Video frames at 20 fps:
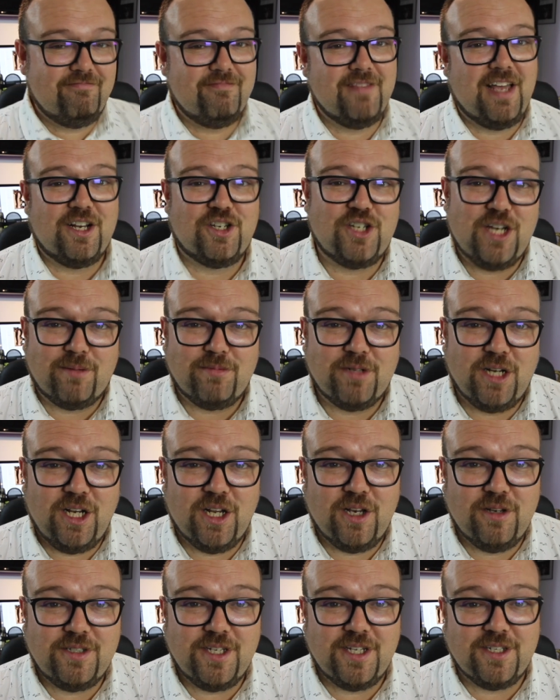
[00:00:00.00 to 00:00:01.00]
that chapter
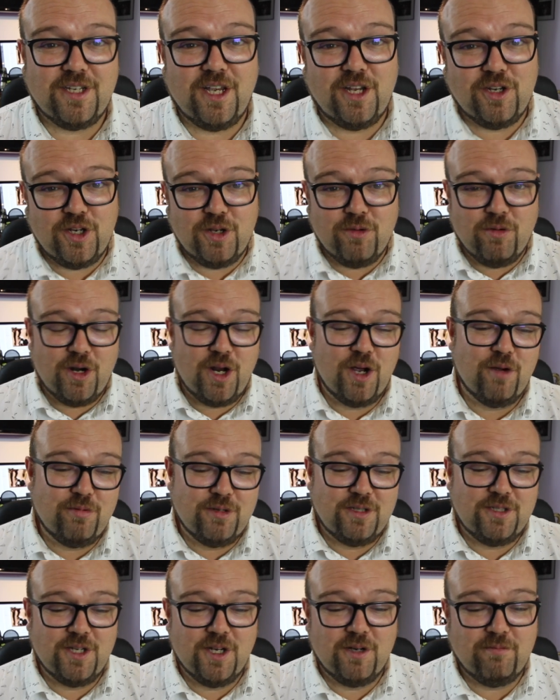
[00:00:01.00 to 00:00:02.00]
closes, a new one
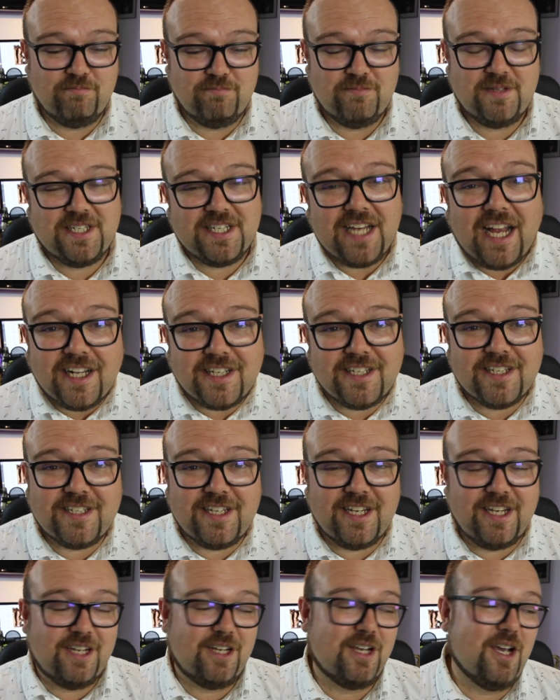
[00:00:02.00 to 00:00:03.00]
opens up. Sad to
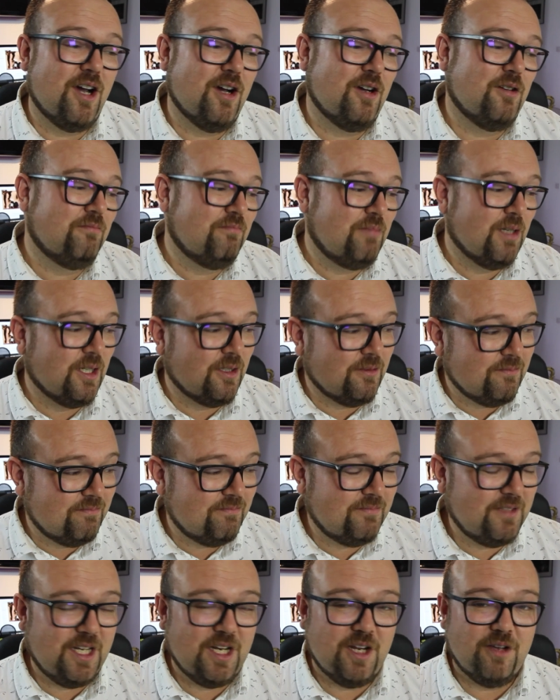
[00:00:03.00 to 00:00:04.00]
see it go, but
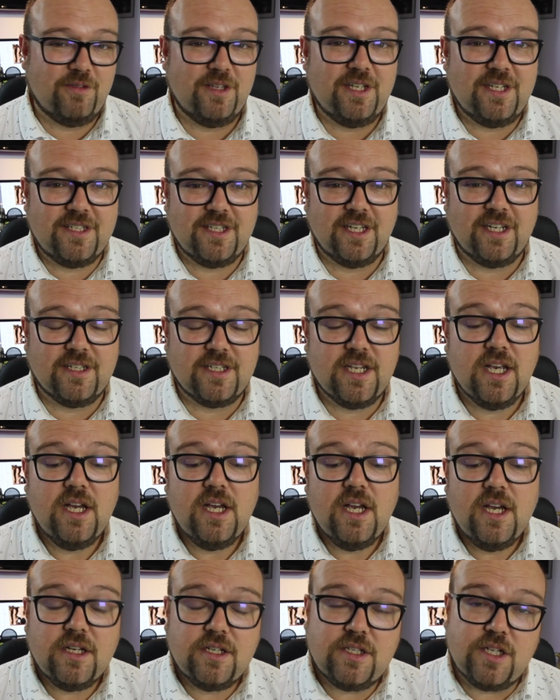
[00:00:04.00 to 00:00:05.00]
you know, these things.
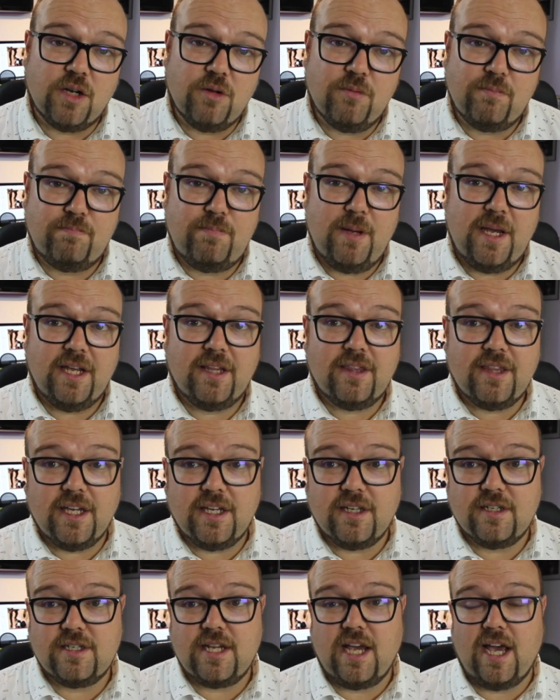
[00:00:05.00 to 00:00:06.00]
So big
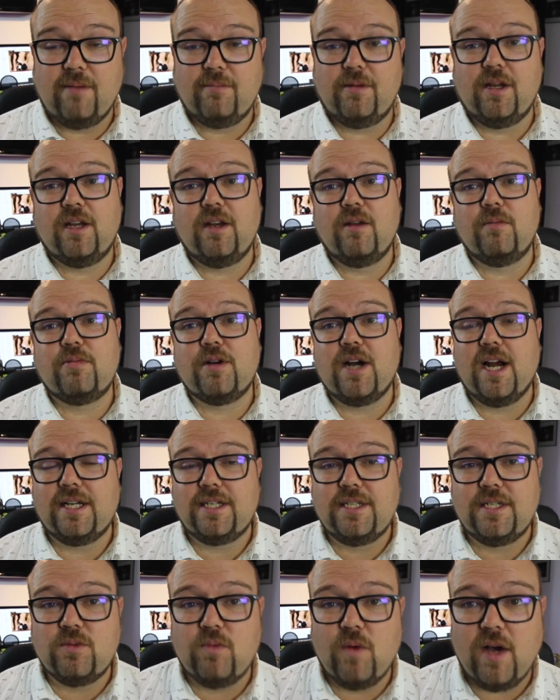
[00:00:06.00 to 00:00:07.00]
things happening
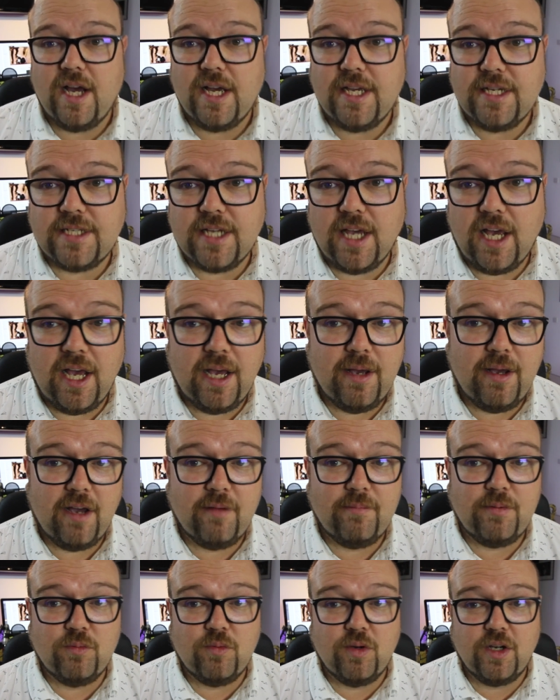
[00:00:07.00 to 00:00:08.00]
practice wise.
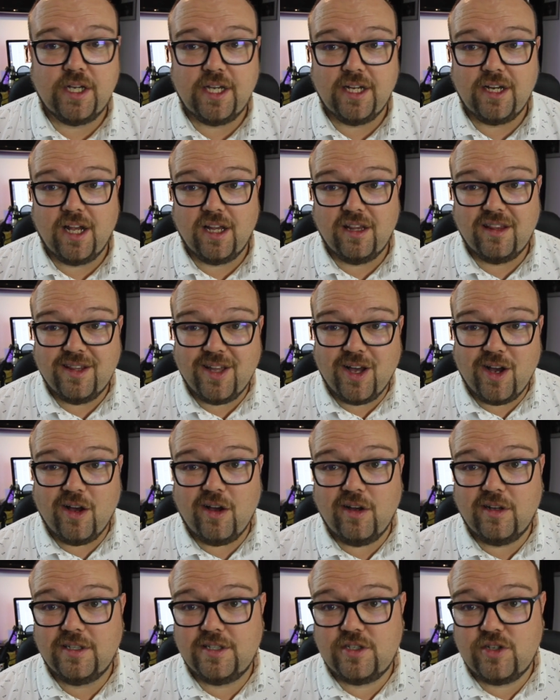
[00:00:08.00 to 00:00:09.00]
I've been working a
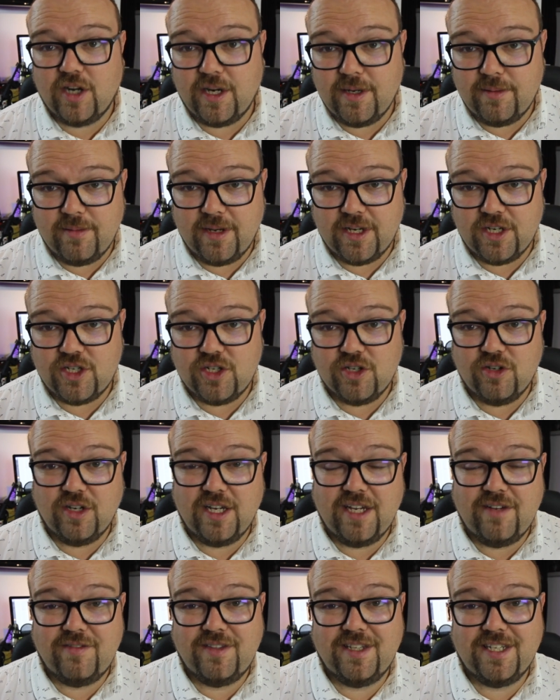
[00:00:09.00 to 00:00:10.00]
lot, trying to make
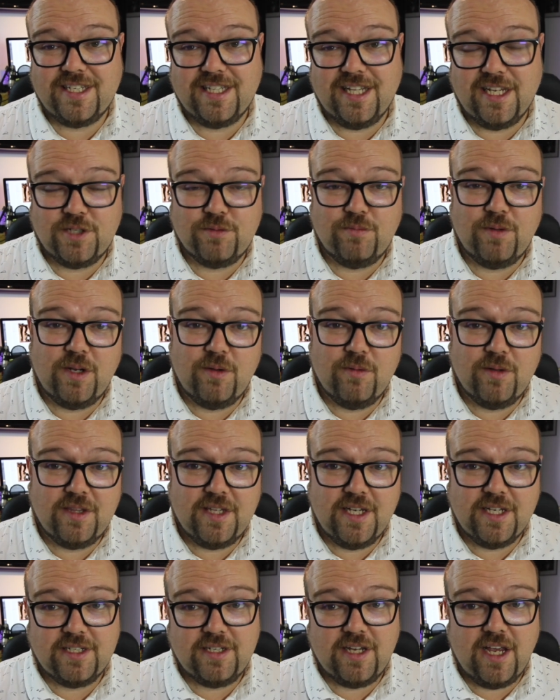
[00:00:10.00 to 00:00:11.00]
sure, even this last week with
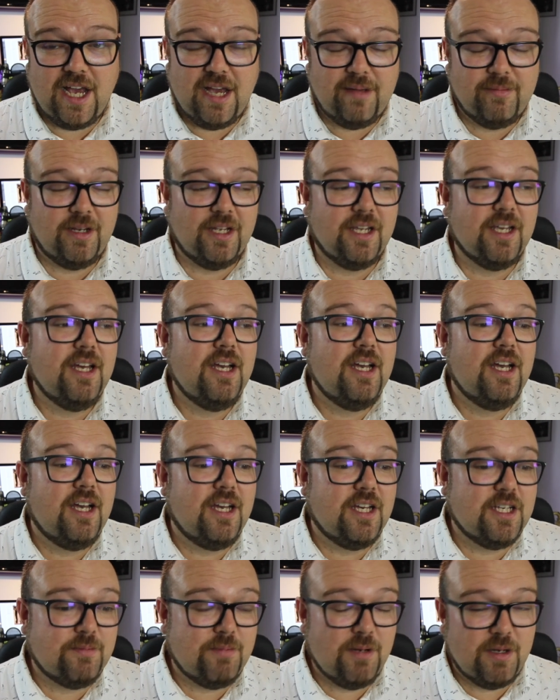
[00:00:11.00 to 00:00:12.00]
this happening
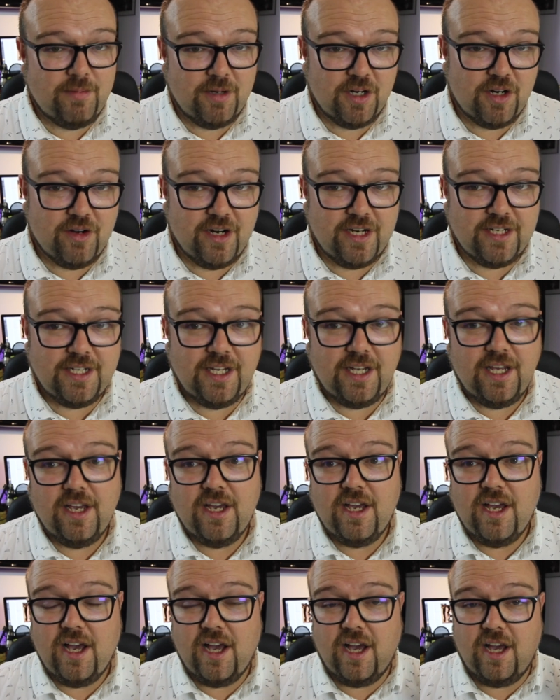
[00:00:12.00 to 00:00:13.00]
has been a bit crazy.
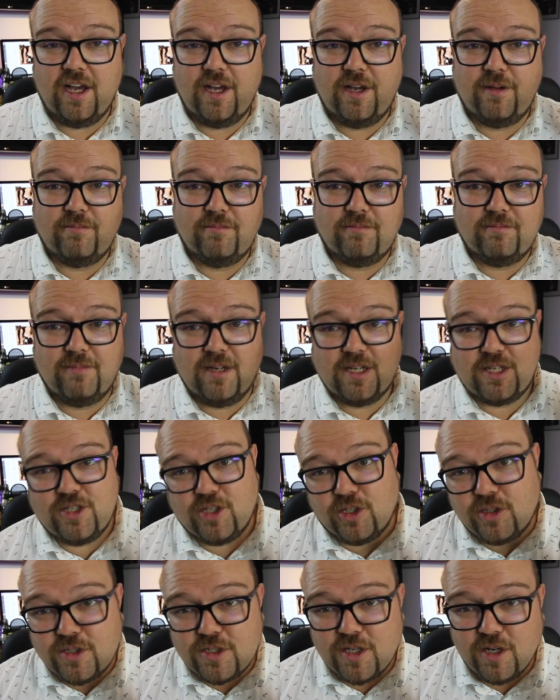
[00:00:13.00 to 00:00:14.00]
My
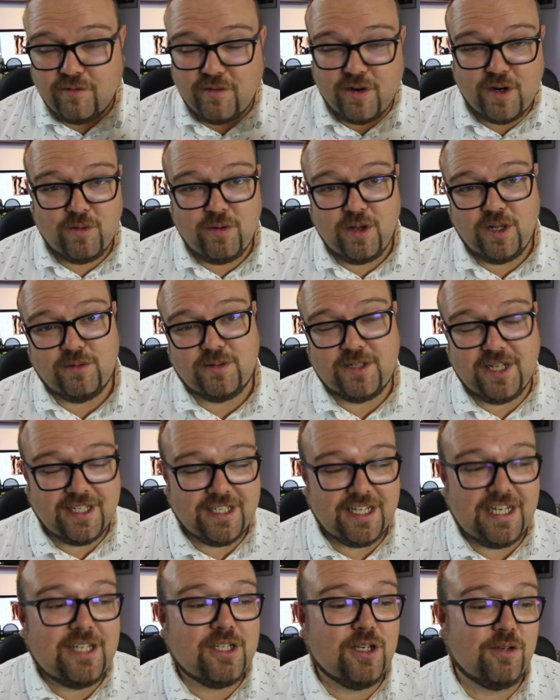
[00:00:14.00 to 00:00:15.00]
son's not very well
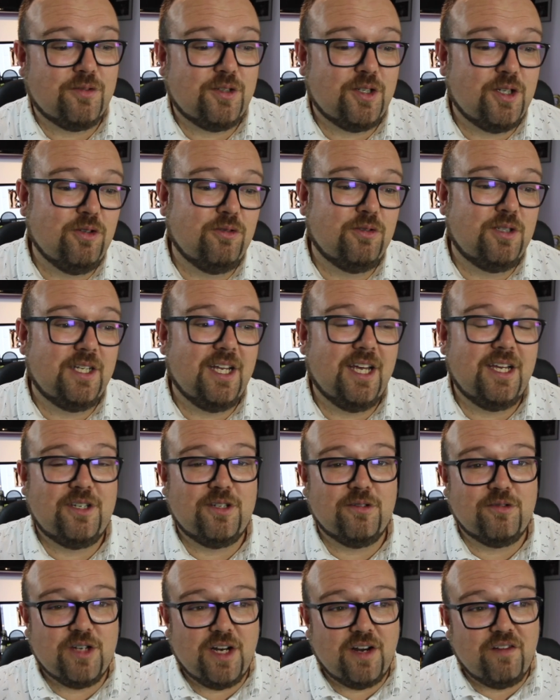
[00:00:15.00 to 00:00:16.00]
upstairs, he's off school today,
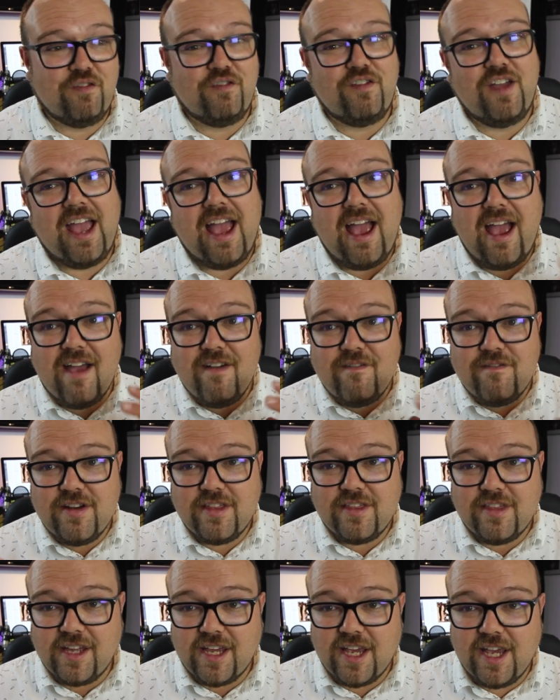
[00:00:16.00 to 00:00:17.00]
so trying to fit
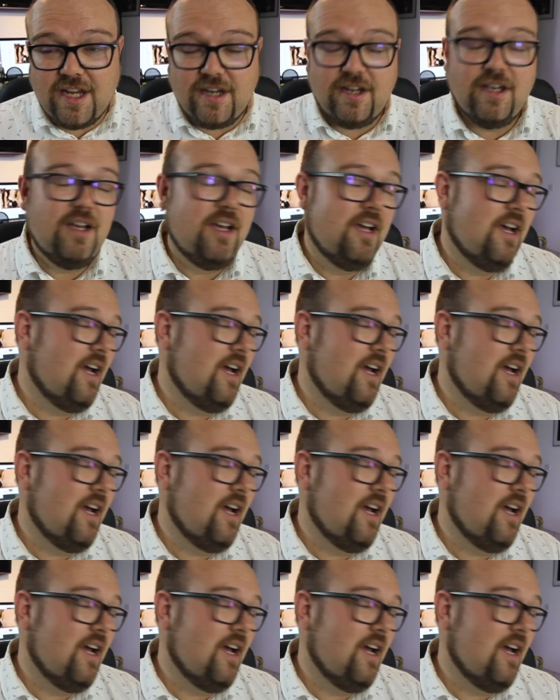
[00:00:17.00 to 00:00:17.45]
everything in,